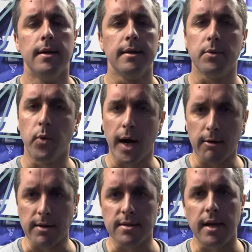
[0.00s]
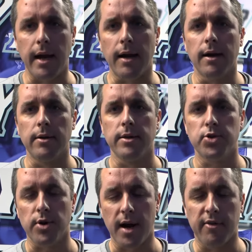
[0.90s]
the wear and tear, the
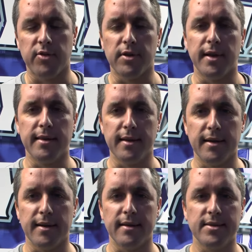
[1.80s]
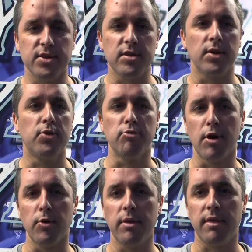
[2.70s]
travel, and just the
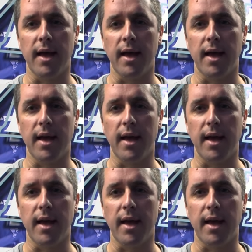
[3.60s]
growth